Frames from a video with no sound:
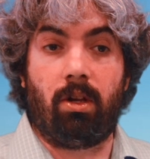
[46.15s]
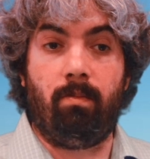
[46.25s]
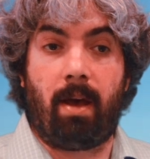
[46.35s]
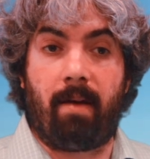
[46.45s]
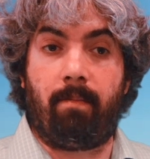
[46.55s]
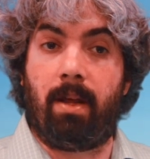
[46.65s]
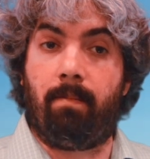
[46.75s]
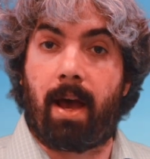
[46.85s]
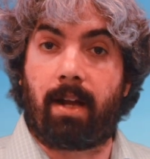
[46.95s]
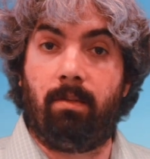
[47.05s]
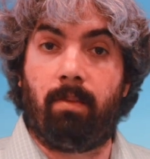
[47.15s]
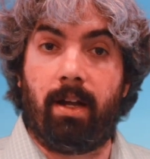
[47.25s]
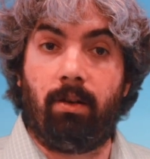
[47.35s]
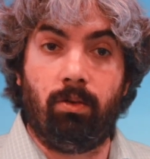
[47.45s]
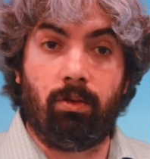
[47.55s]
You may have been impacted by
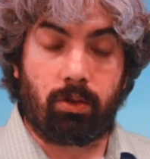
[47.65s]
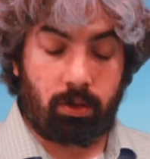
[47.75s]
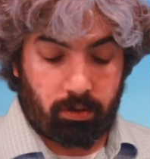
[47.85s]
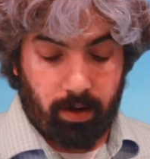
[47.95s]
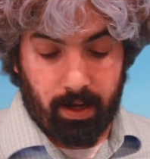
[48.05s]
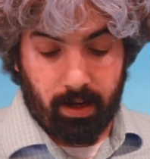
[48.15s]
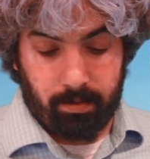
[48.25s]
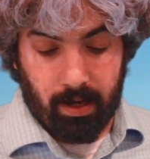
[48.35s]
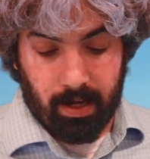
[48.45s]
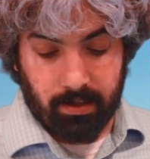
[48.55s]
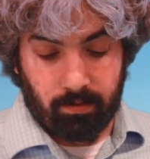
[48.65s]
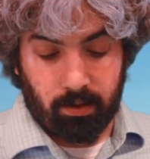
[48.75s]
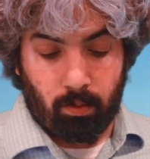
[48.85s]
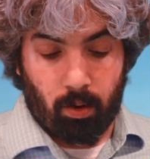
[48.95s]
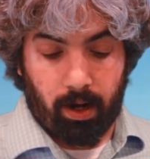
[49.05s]
a Google search ranking update as of
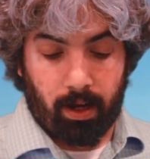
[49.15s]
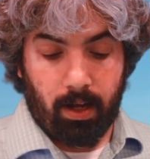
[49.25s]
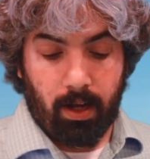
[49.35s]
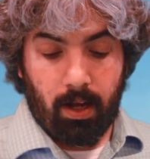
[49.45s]
this morning.